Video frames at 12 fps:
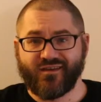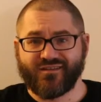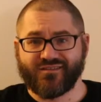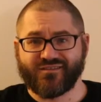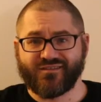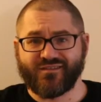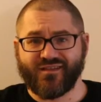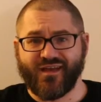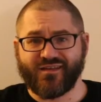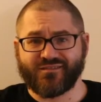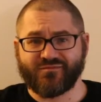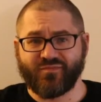So the
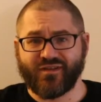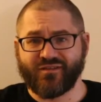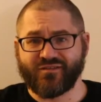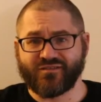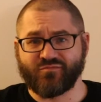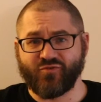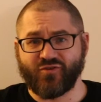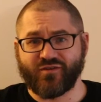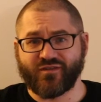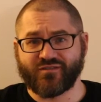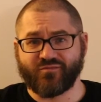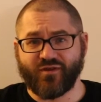last bit of this
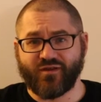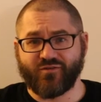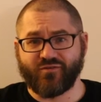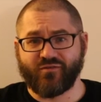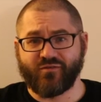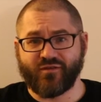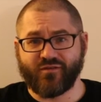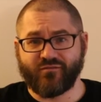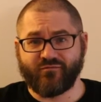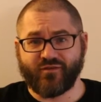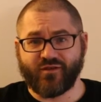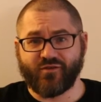book is about
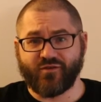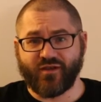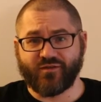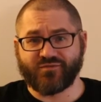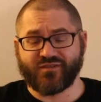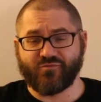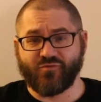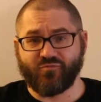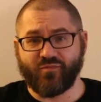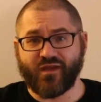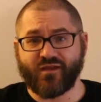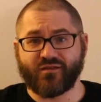the video games that were
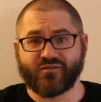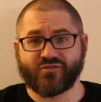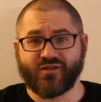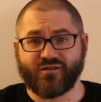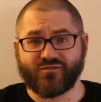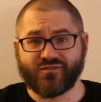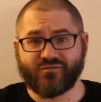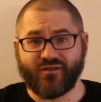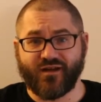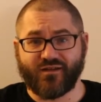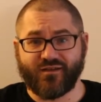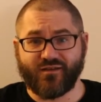made in
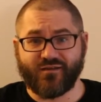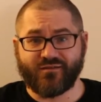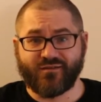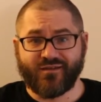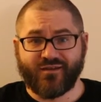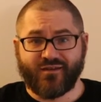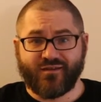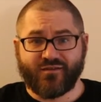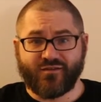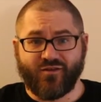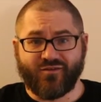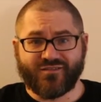Czechoslovakia.
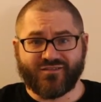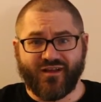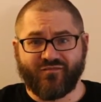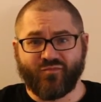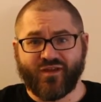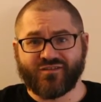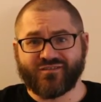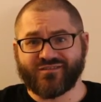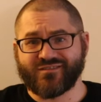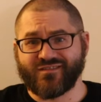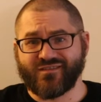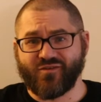Jaroslav
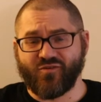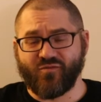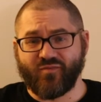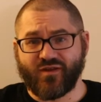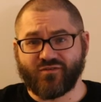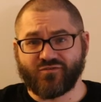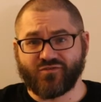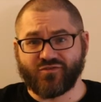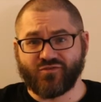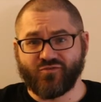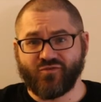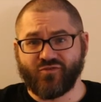mentions that there are about
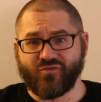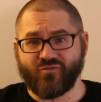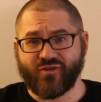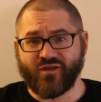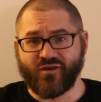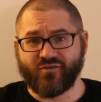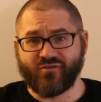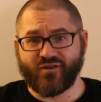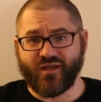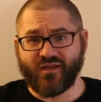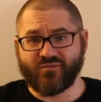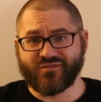200 to 300
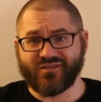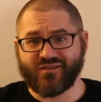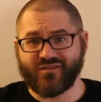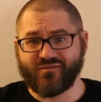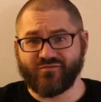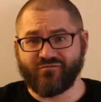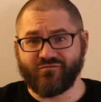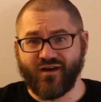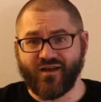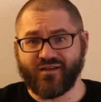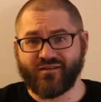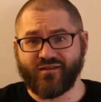games that he could
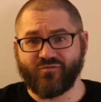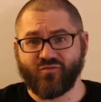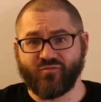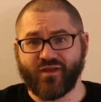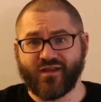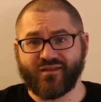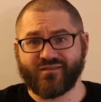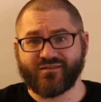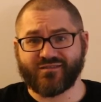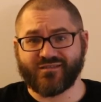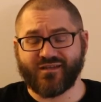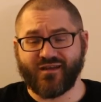find that were made at
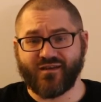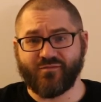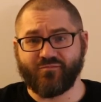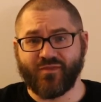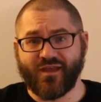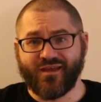this time,